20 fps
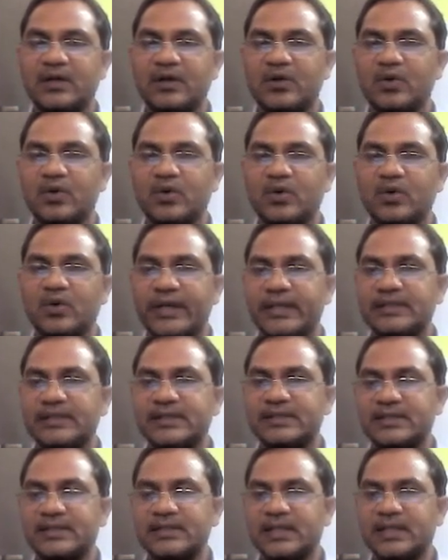Rho
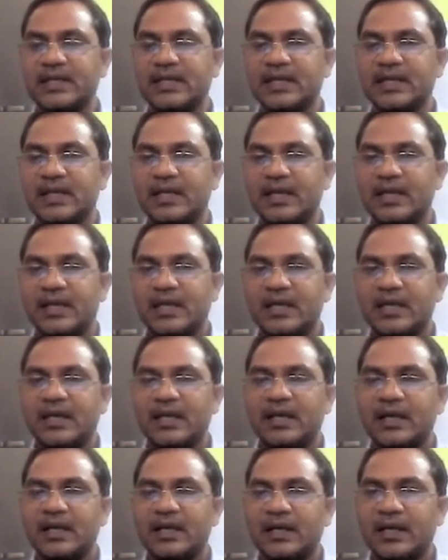is
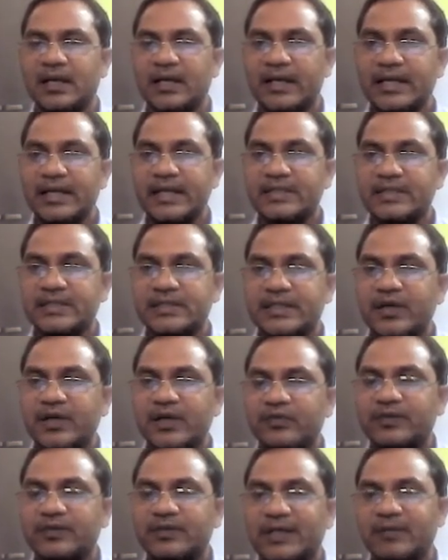density
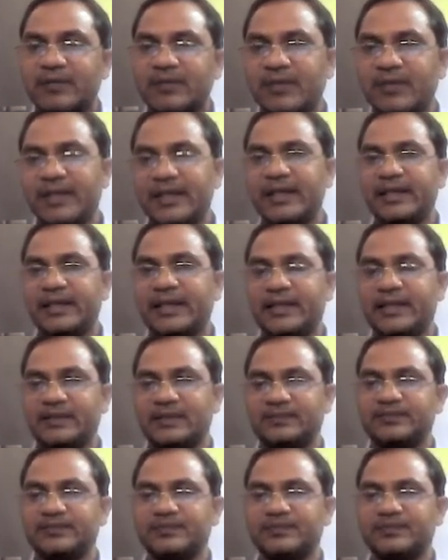of that material,